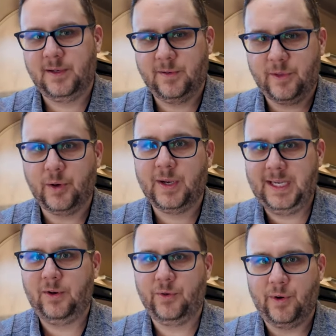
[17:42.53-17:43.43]
their
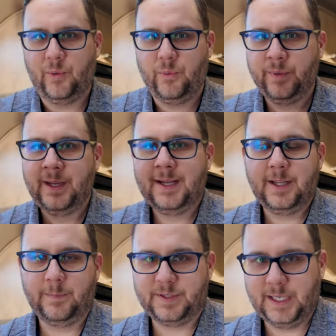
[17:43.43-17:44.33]
heater on
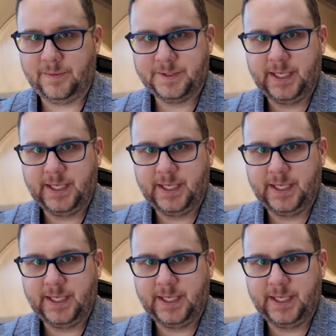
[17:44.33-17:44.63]
themselves.